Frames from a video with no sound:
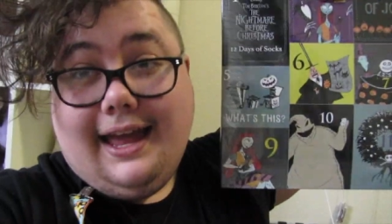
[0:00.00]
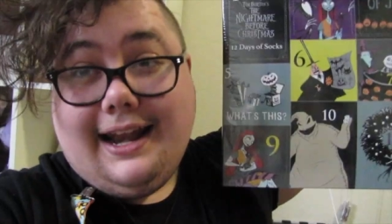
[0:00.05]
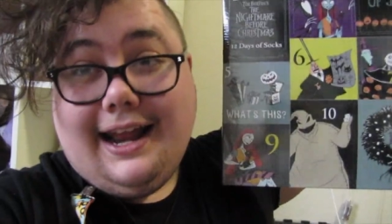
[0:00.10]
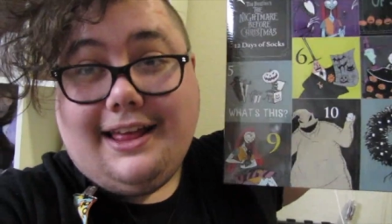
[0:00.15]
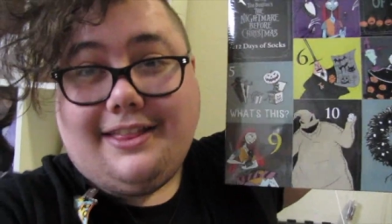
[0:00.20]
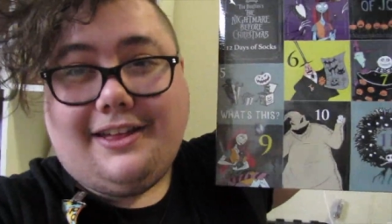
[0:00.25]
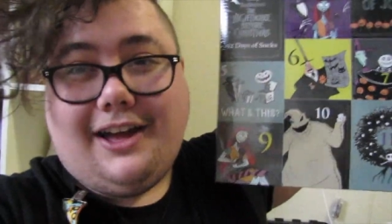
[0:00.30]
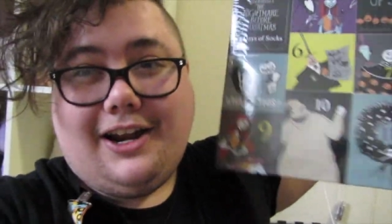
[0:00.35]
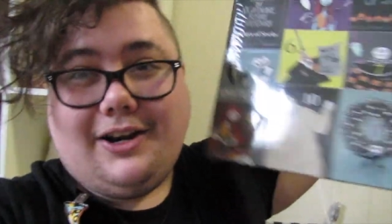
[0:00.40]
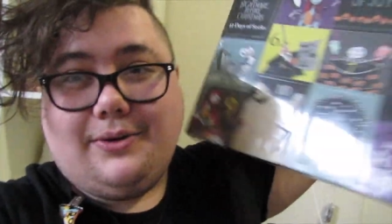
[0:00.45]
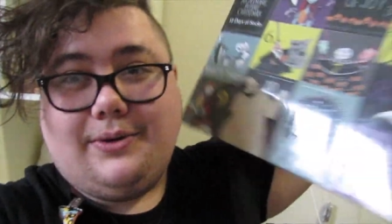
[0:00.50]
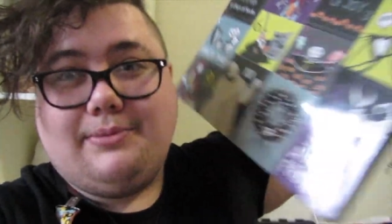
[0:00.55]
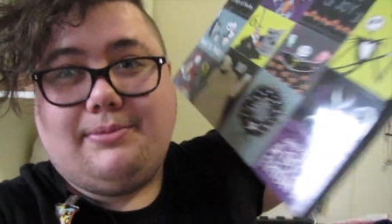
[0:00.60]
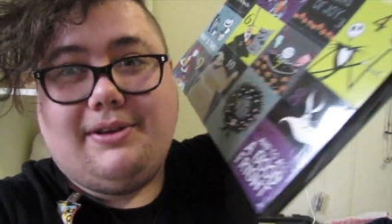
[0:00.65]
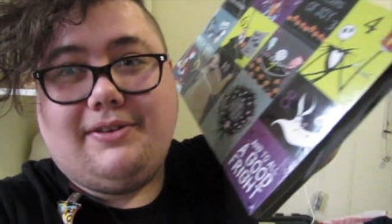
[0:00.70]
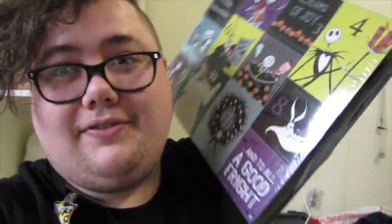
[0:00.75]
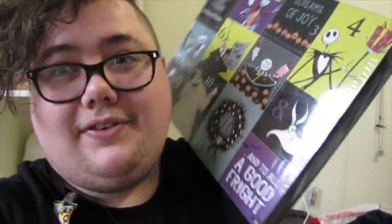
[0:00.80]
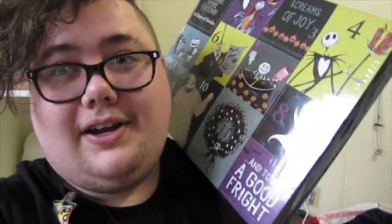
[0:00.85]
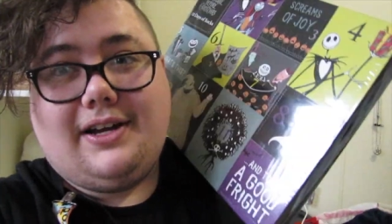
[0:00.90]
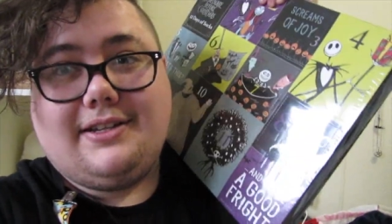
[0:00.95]
and I thought it would
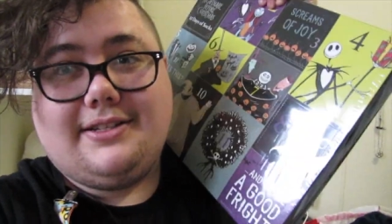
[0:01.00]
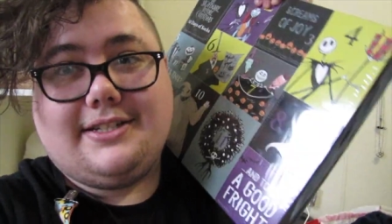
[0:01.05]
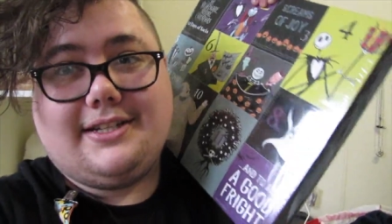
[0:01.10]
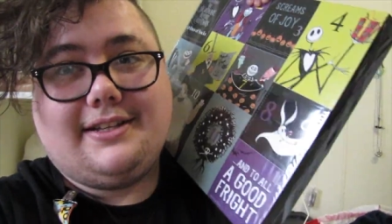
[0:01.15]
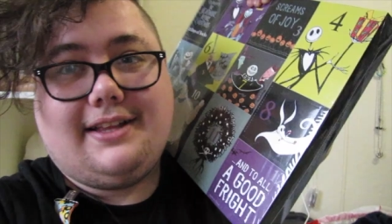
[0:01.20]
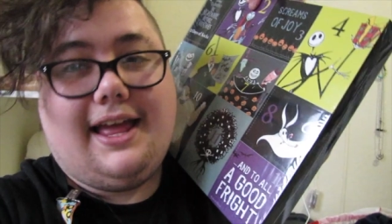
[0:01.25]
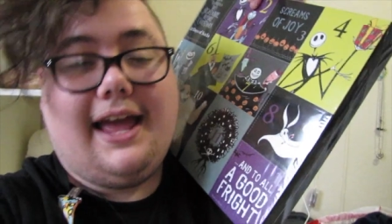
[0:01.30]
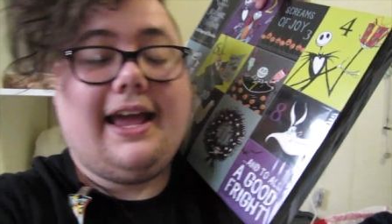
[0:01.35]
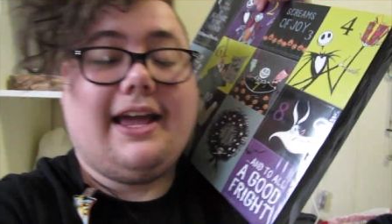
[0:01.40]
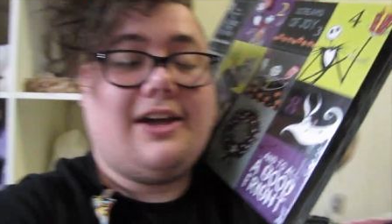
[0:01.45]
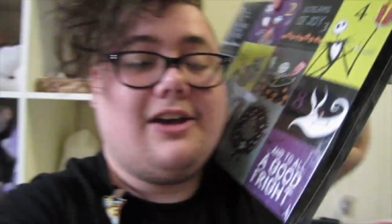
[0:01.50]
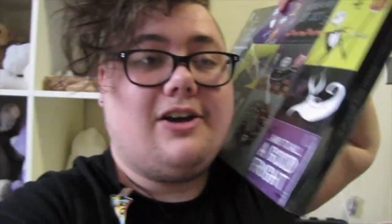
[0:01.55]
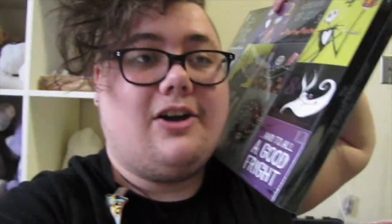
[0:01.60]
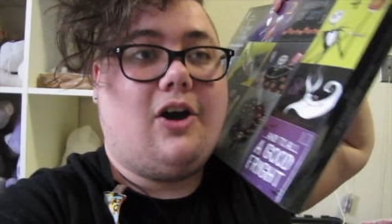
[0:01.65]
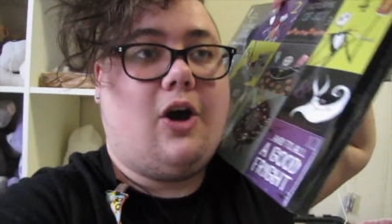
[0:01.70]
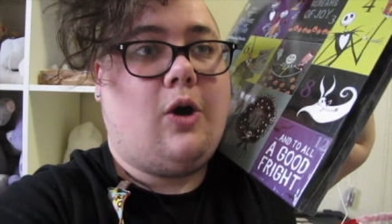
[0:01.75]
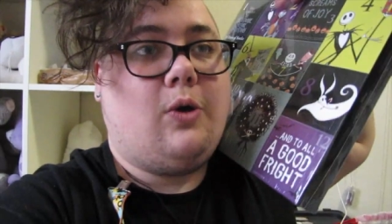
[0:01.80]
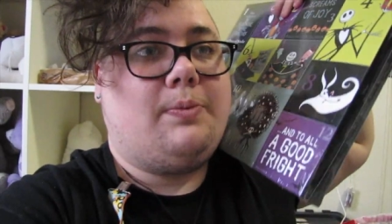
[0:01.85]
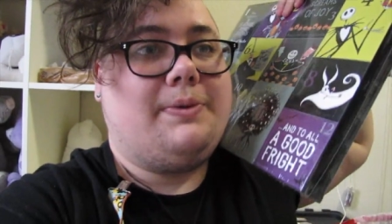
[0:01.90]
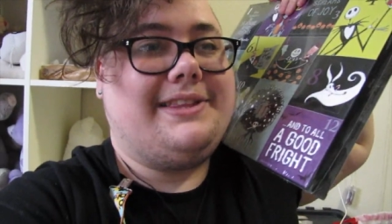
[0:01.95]
be fun to like
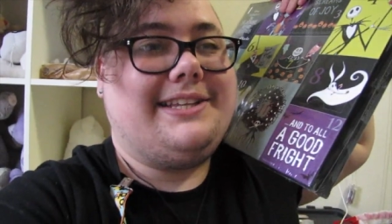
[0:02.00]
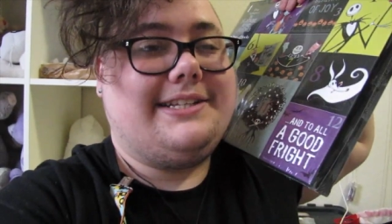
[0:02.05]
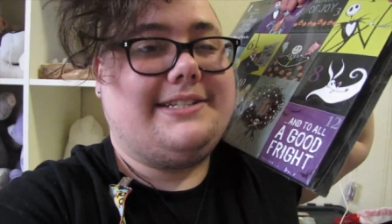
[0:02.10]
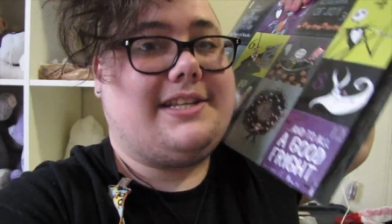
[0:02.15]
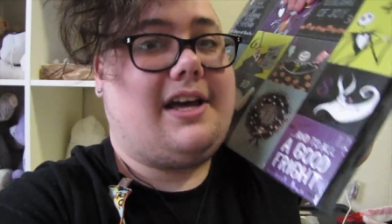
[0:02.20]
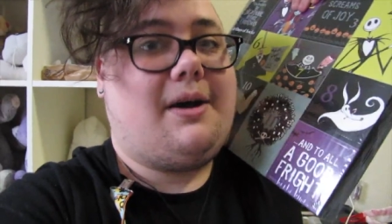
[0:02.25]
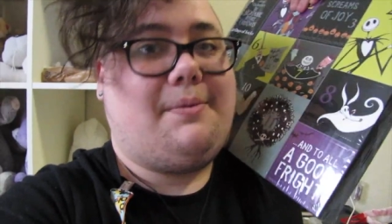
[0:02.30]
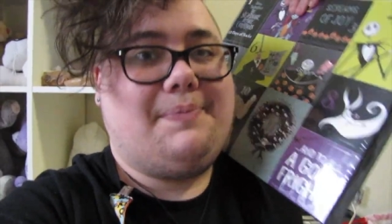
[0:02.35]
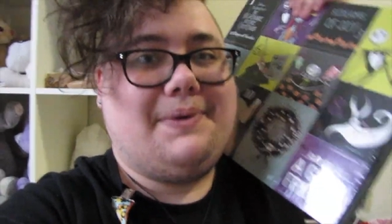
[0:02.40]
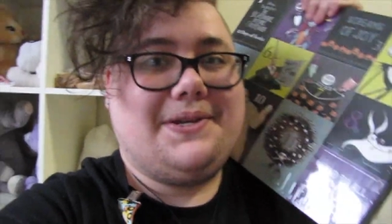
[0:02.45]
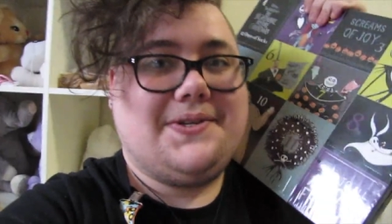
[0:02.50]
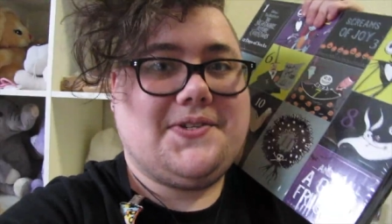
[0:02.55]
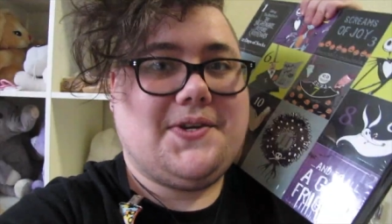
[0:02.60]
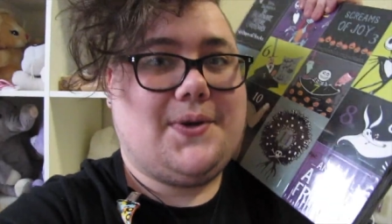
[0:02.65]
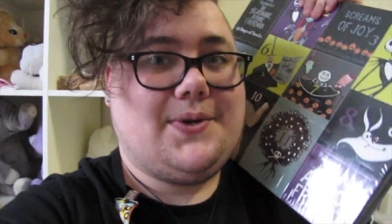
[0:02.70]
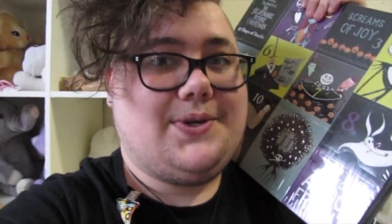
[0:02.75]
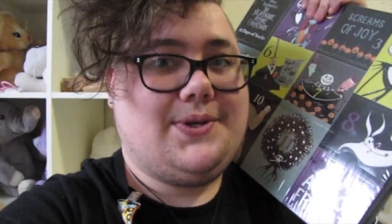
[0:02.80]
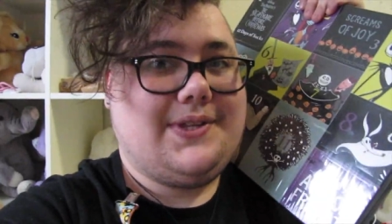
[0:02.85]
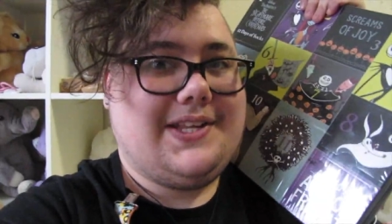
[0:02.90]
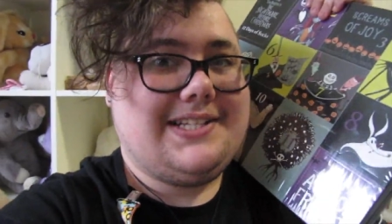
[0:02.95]
open these up and show
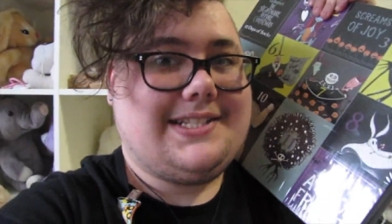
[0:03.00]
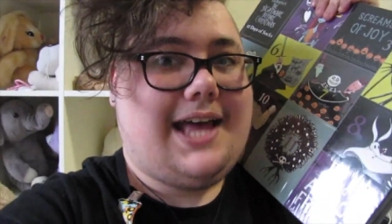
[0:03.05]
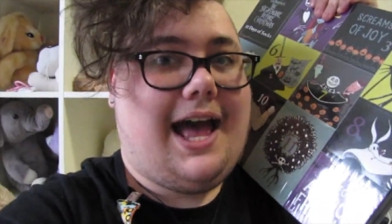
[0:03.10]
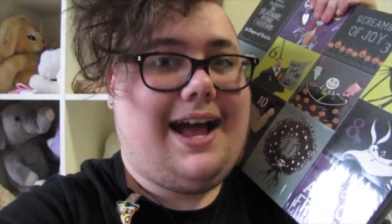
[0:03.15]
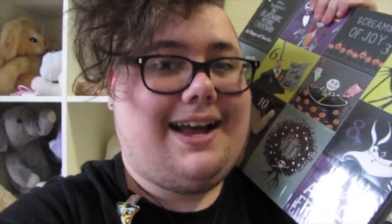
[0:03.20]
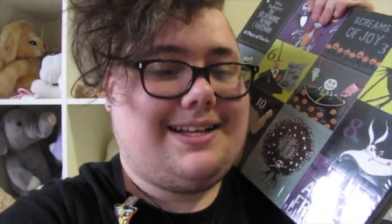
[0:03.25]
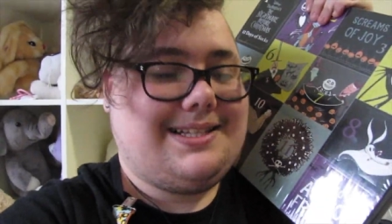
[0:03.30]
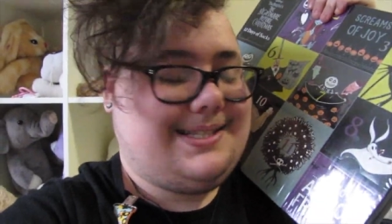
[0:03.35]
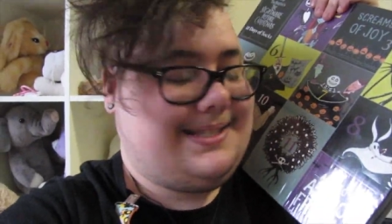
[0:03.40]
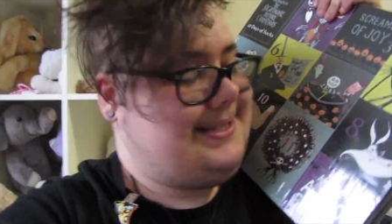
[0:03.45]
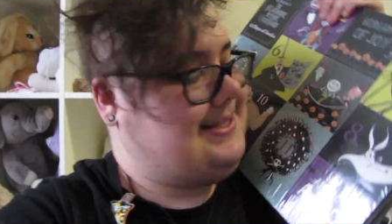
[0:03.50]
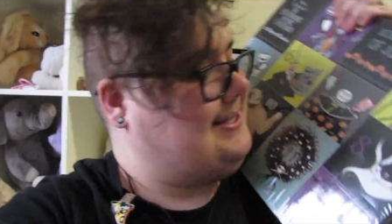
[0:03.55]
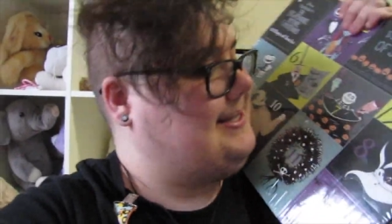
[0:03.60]
you the socks and